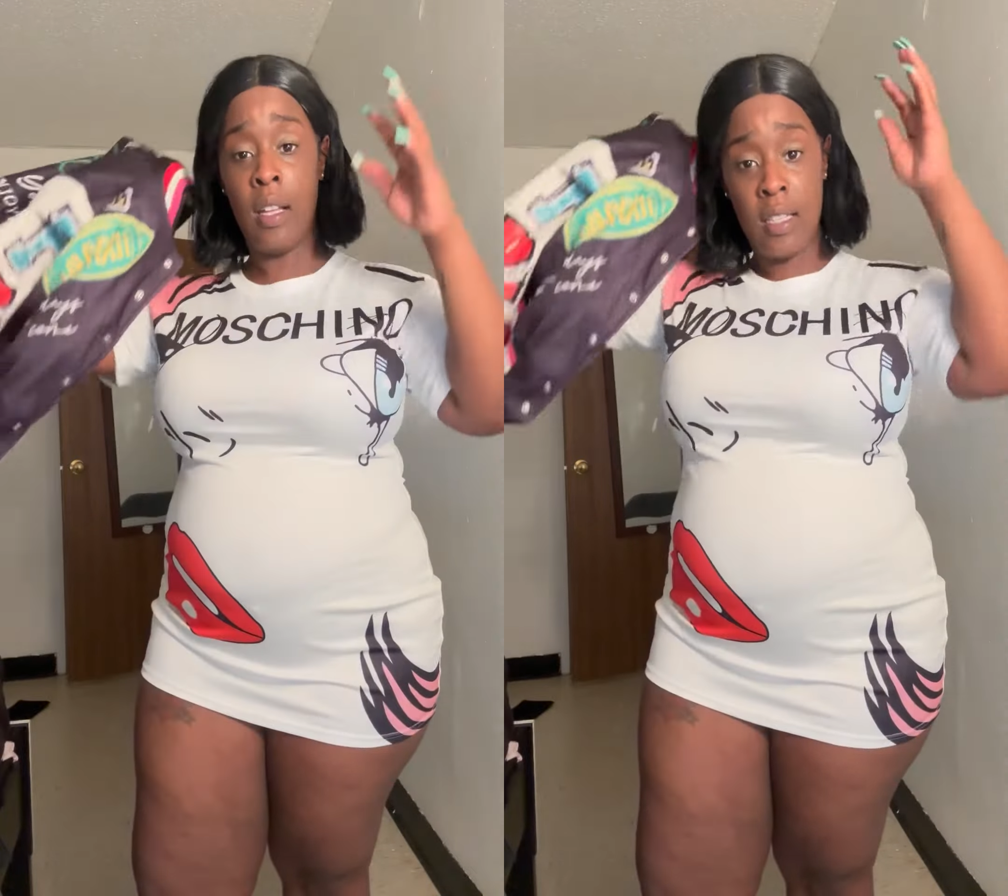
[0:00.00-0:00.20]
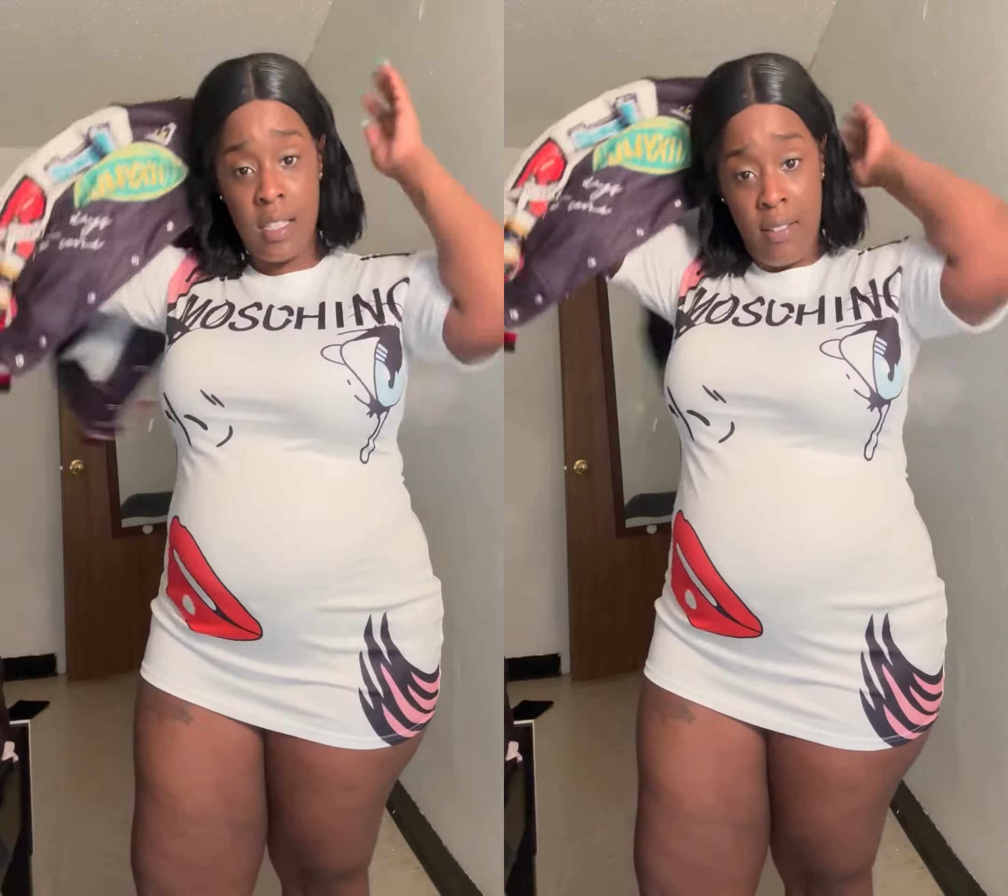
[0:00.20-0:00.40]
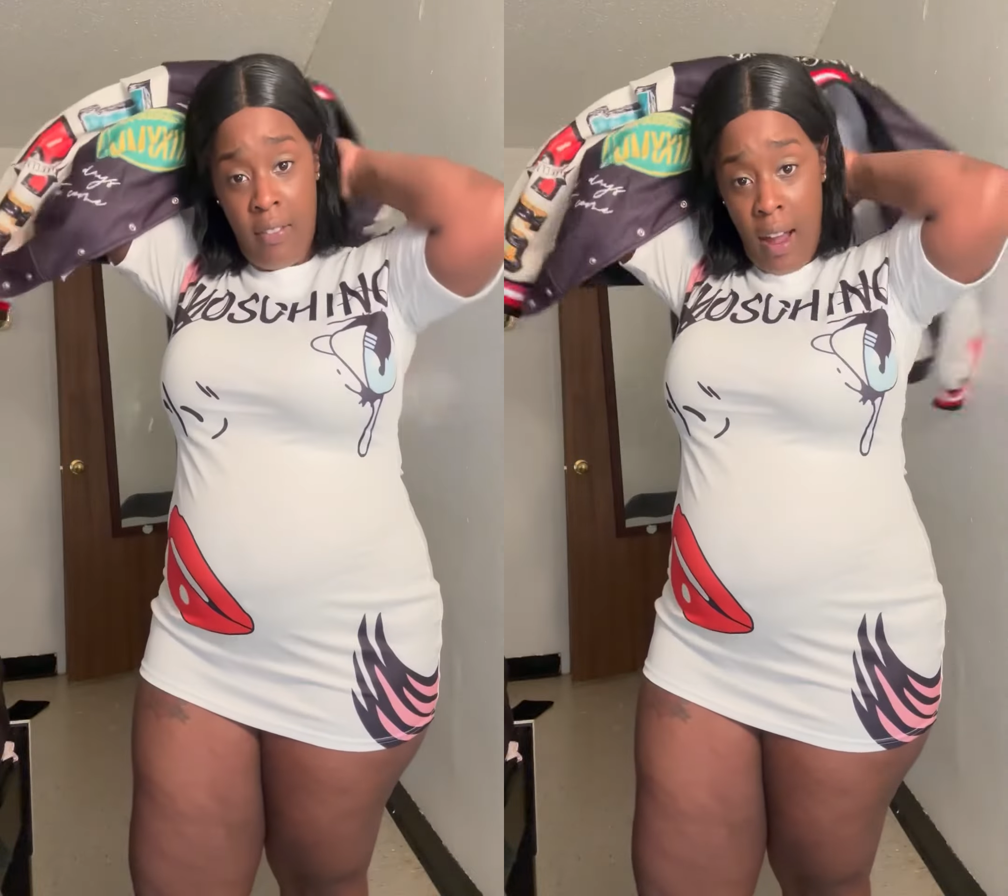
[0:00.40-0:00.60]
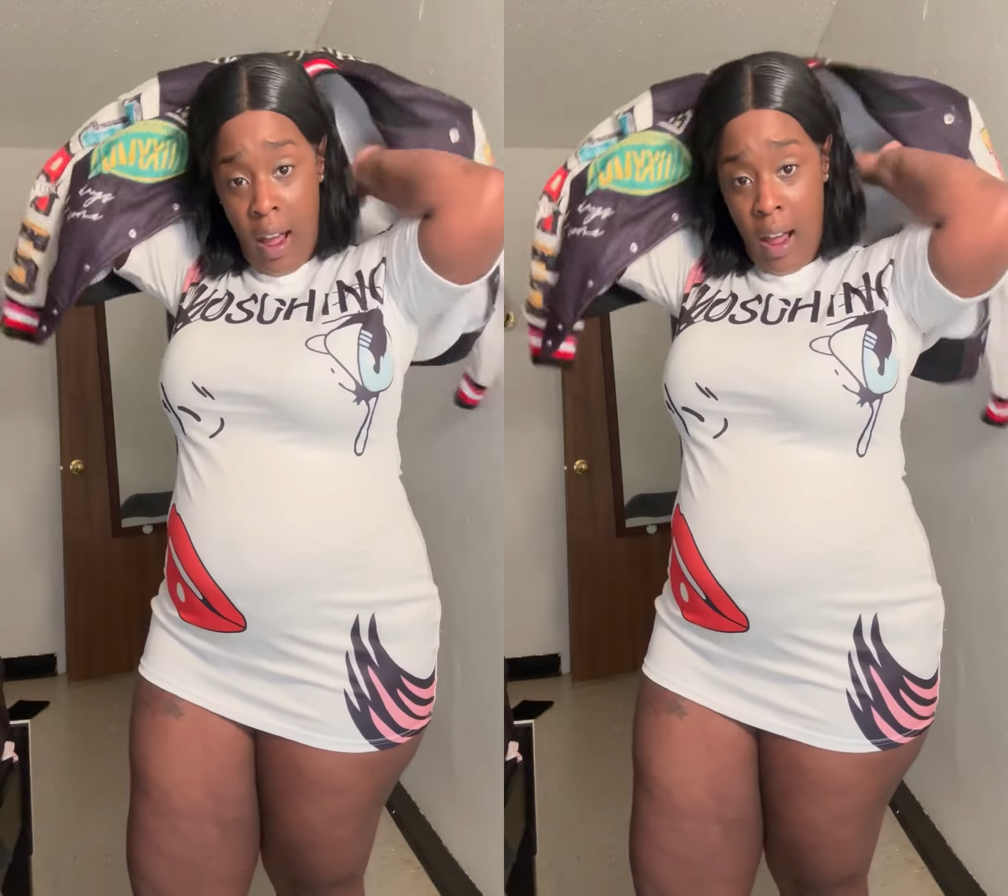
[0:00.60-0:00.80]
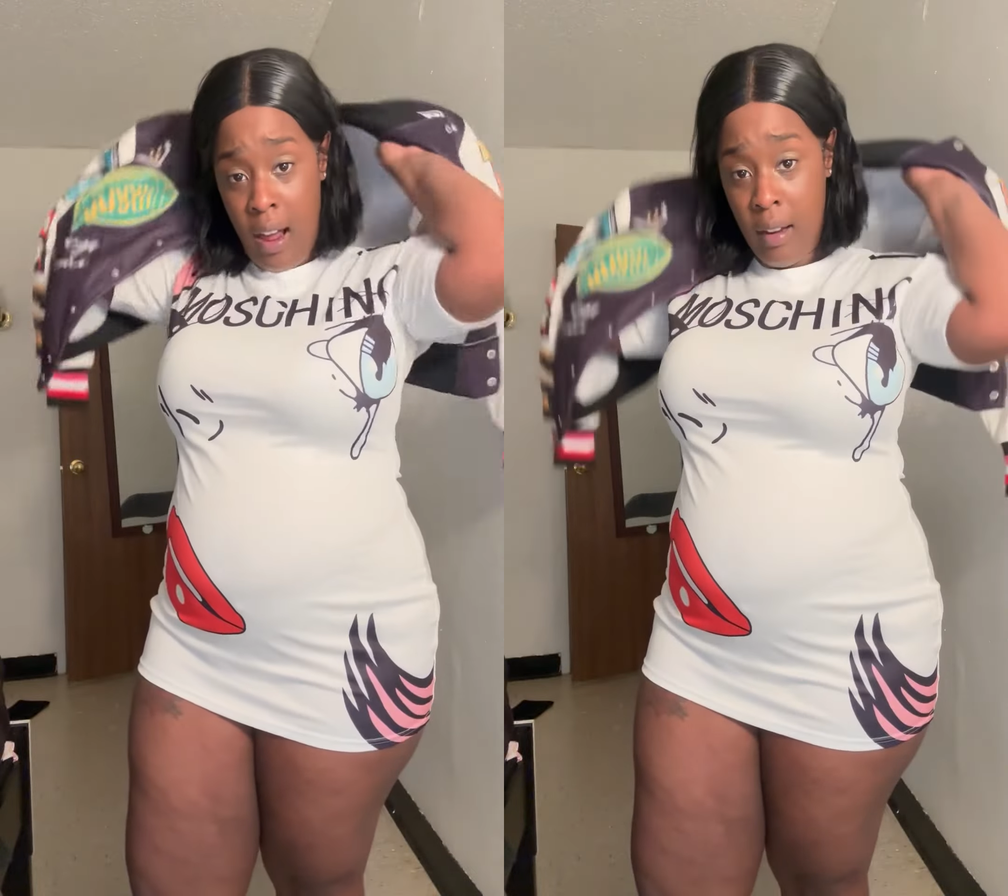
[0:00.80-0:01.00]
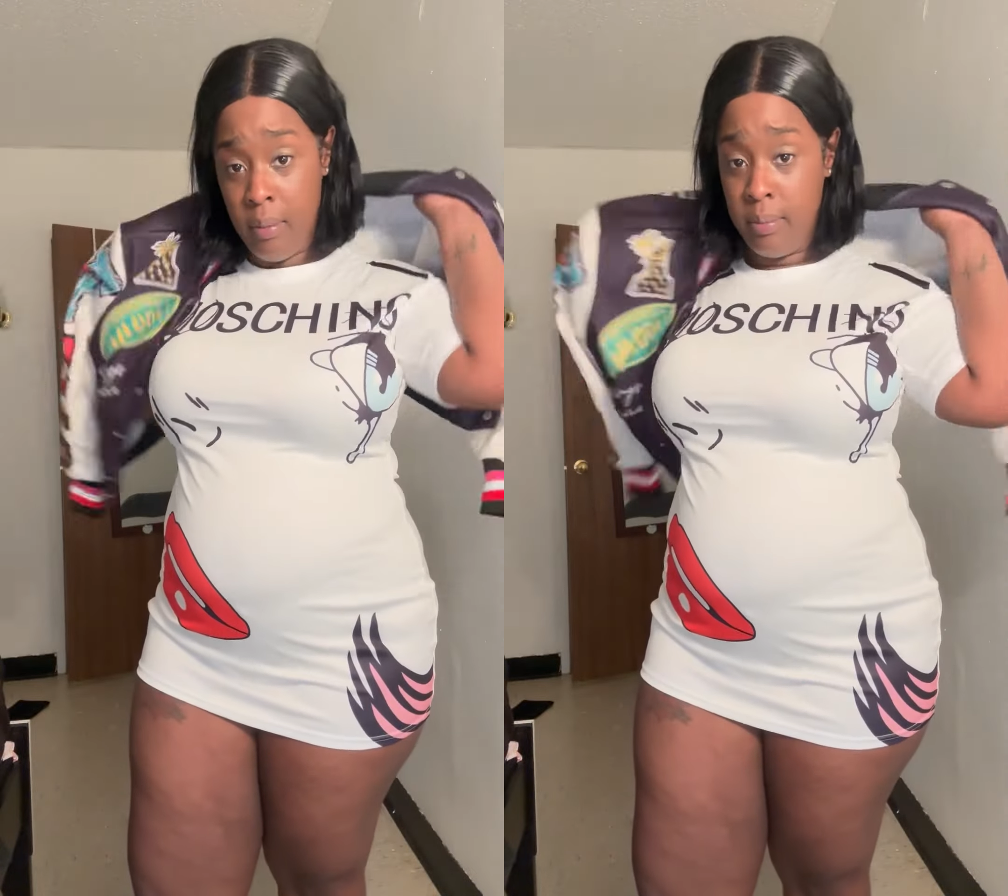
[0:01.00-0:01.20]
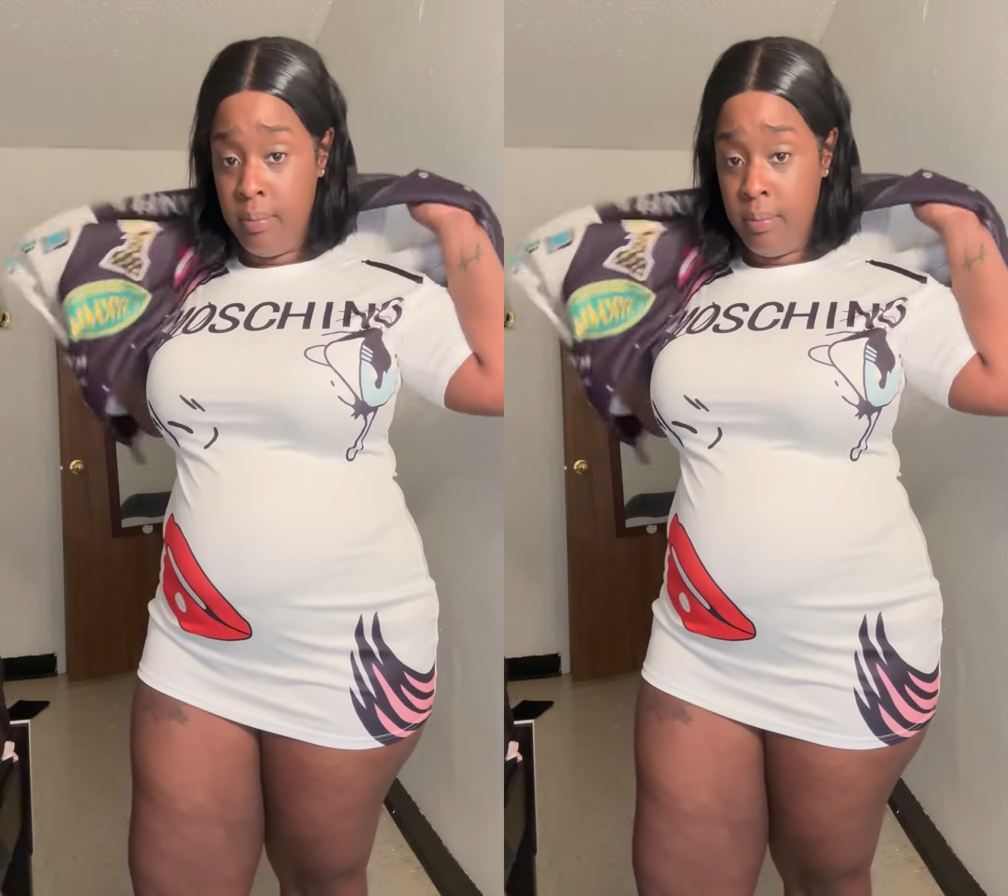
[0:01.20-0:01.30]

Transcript: It's a vibe.